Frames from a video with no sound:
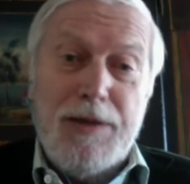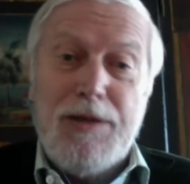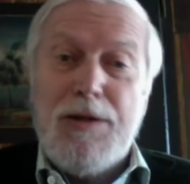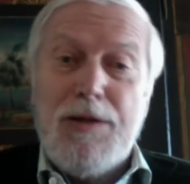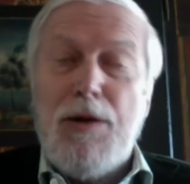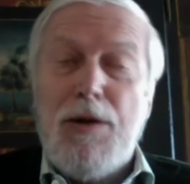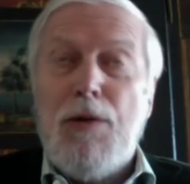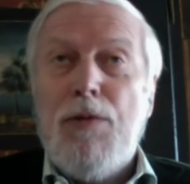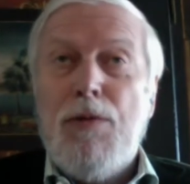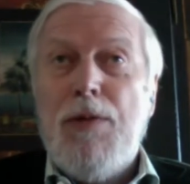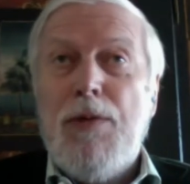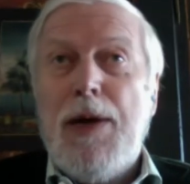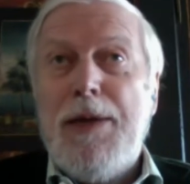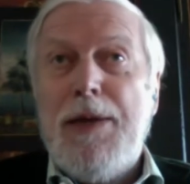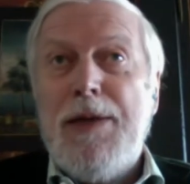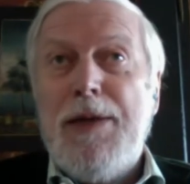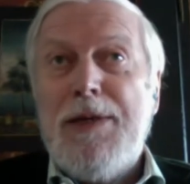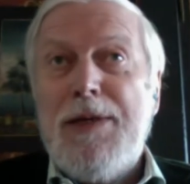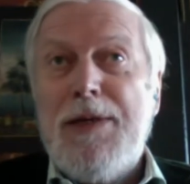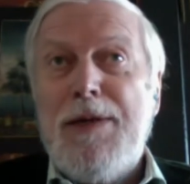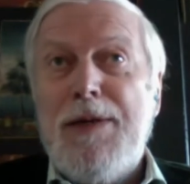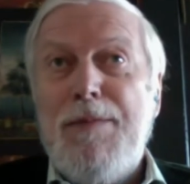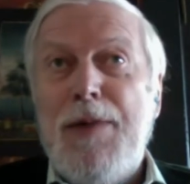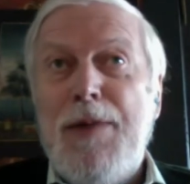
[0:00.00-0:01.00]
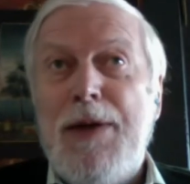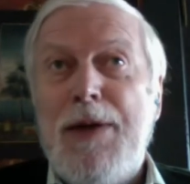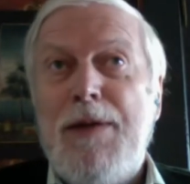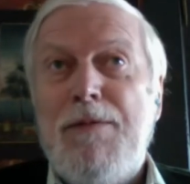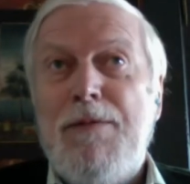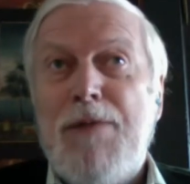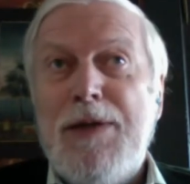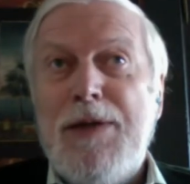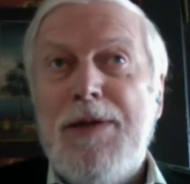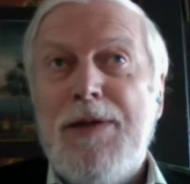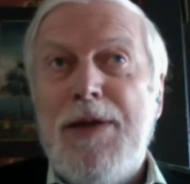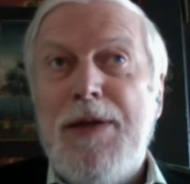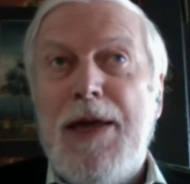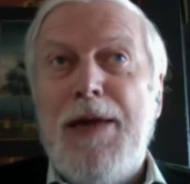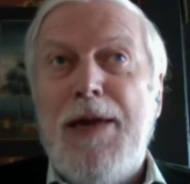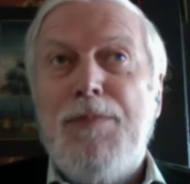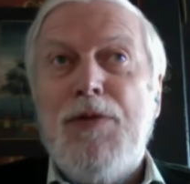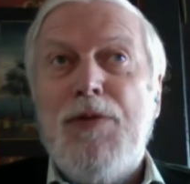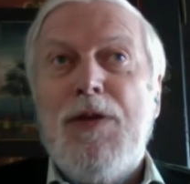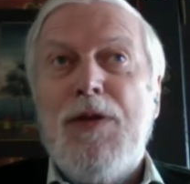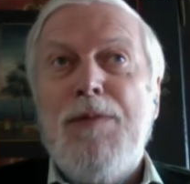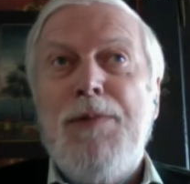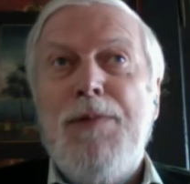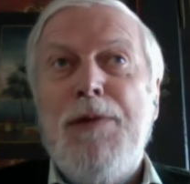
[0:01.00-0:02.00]
So uh, this committee wasn't
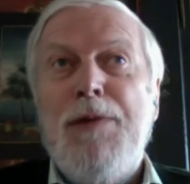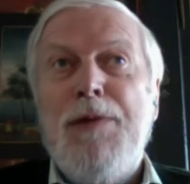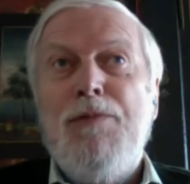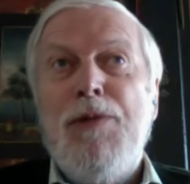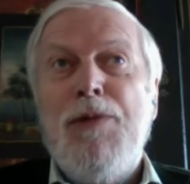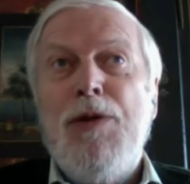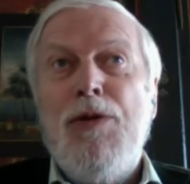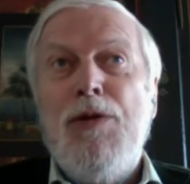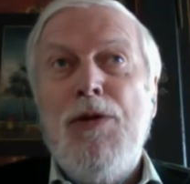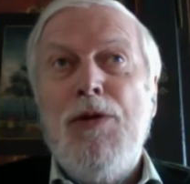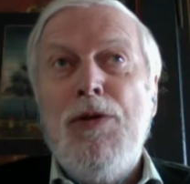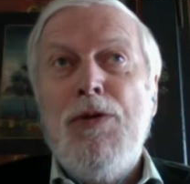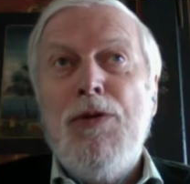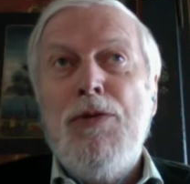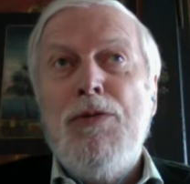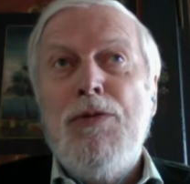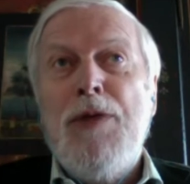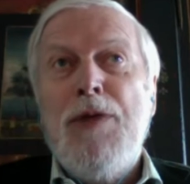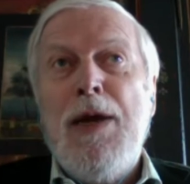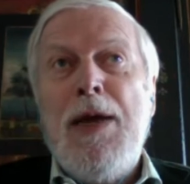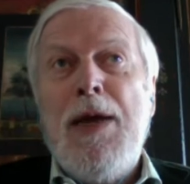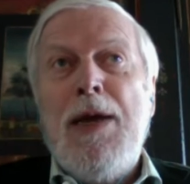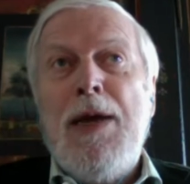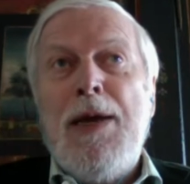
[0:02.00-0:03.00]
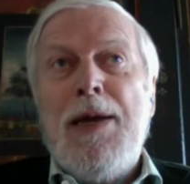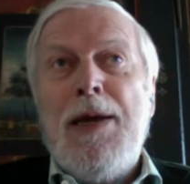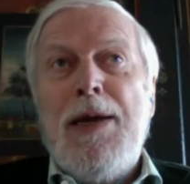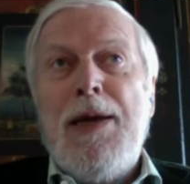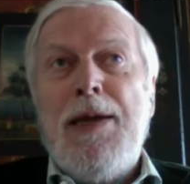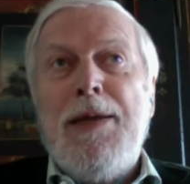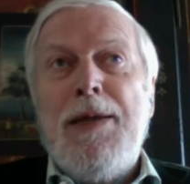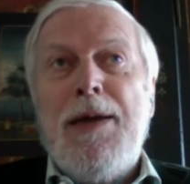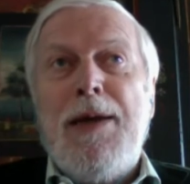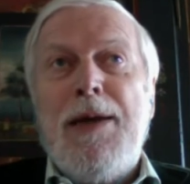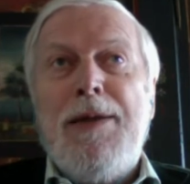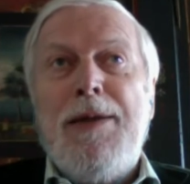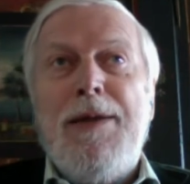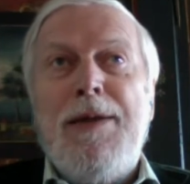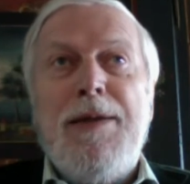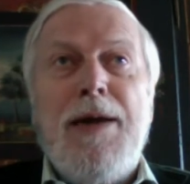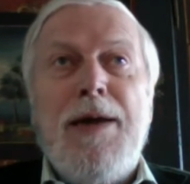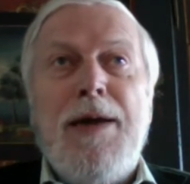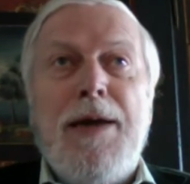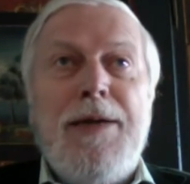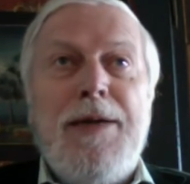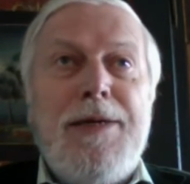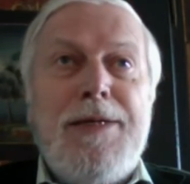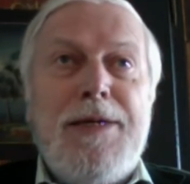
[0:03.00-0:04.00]
able to be renewed in
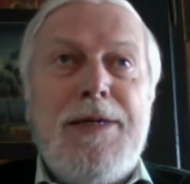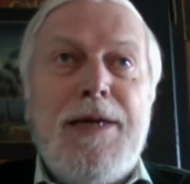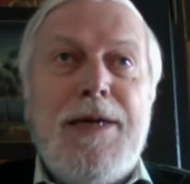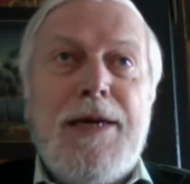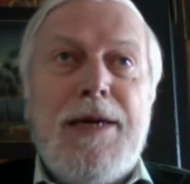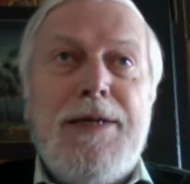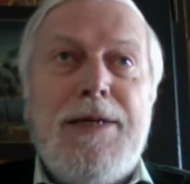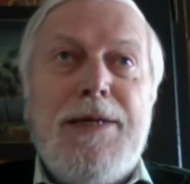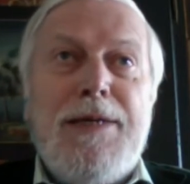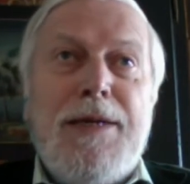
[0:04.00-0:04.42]
1996.